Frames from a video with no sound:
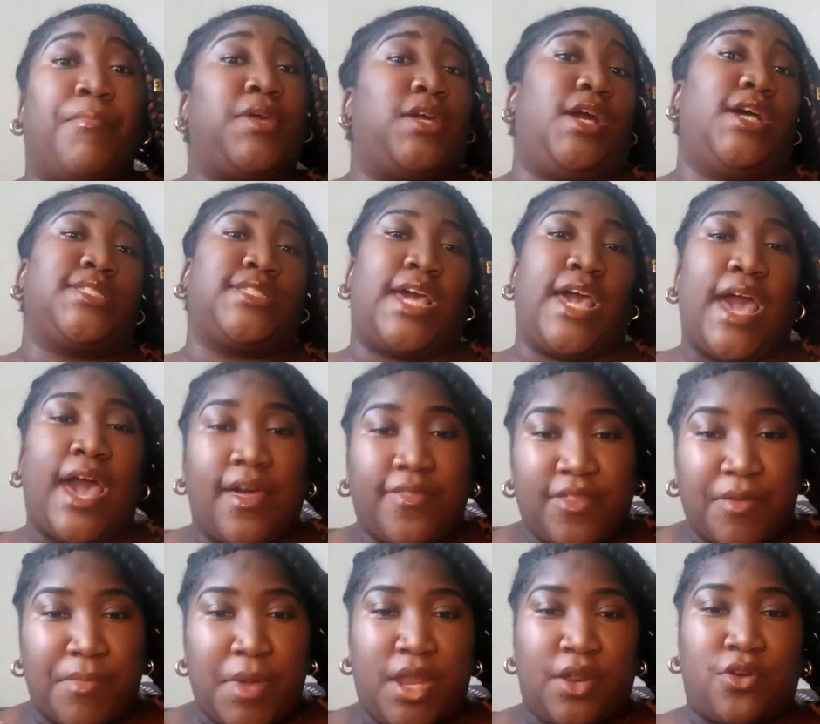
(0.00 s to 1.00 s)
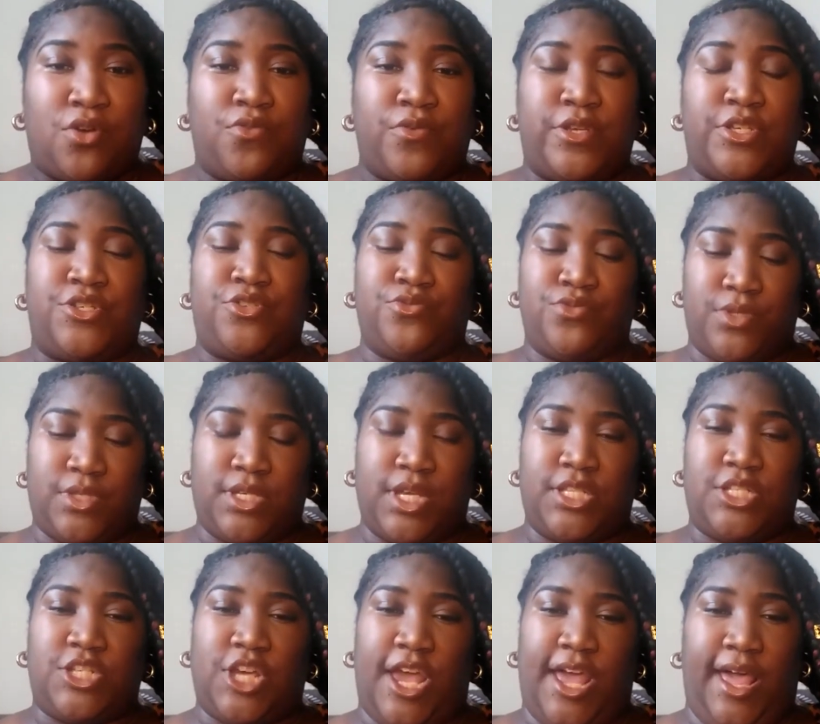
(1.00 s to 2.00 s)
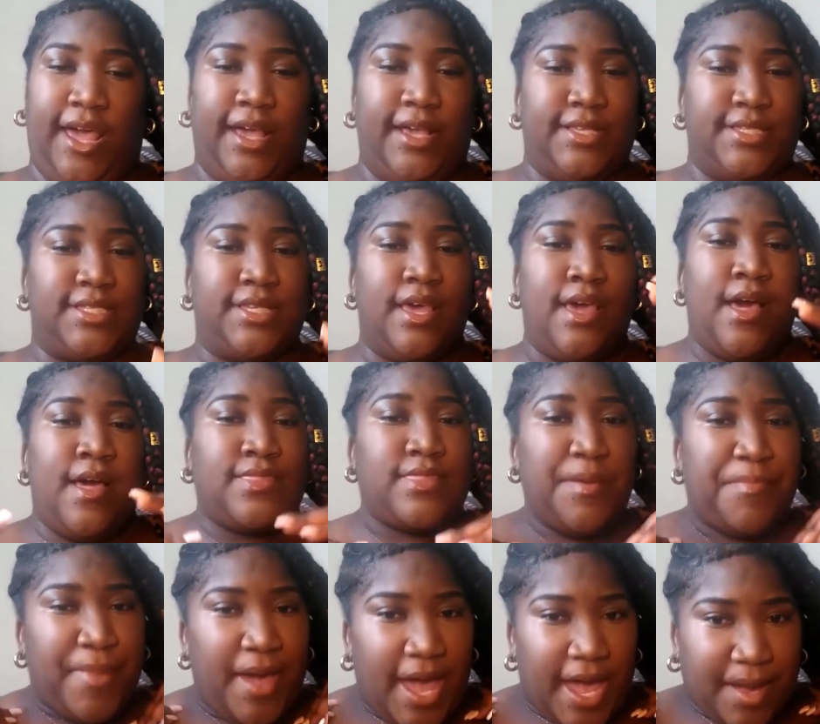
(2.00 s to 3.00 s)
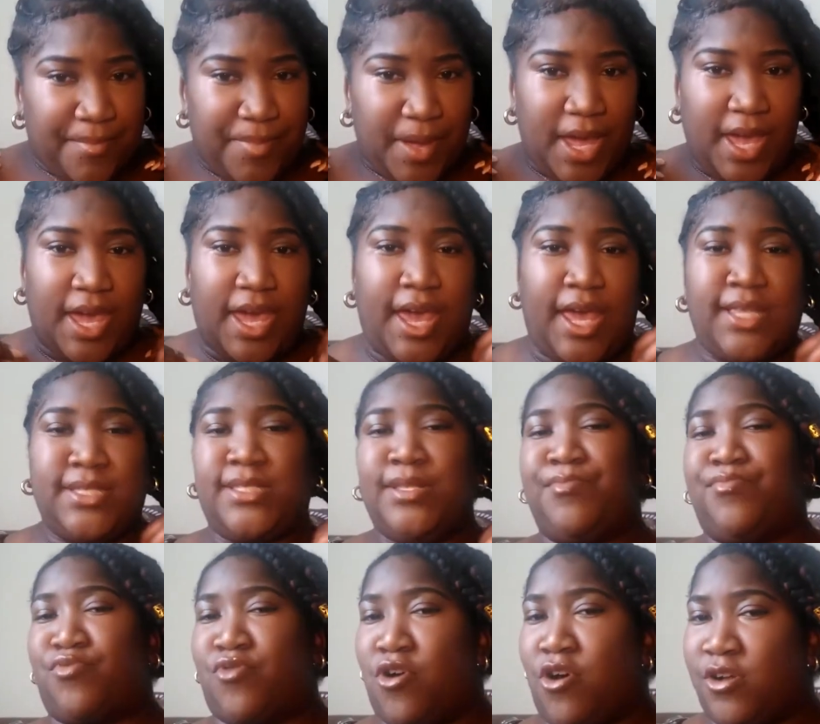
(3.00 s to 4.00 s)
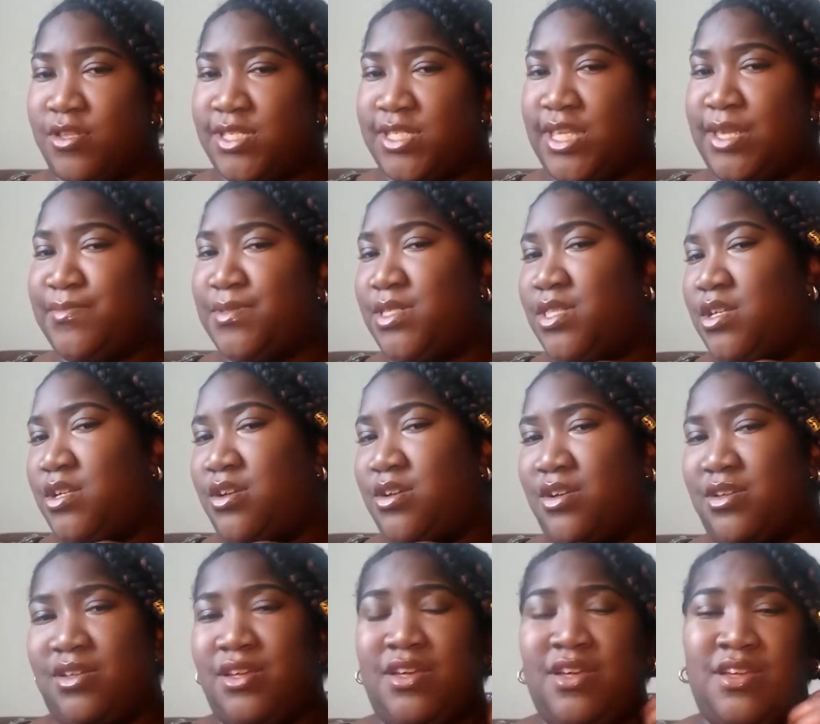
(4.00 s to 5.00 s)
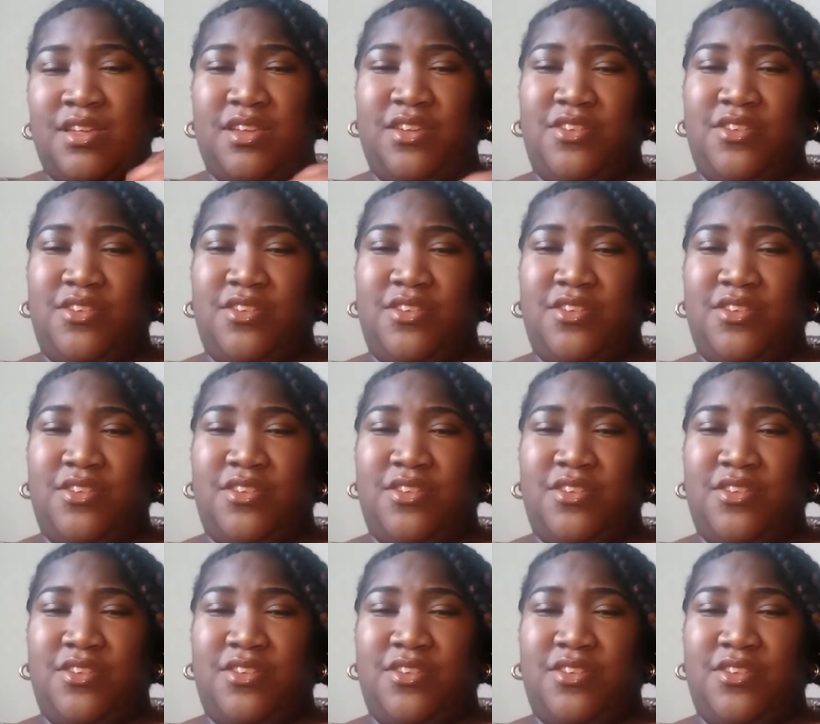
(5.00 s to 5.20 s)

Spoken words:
because I had the medical issues such as the back pains, the broad zips, the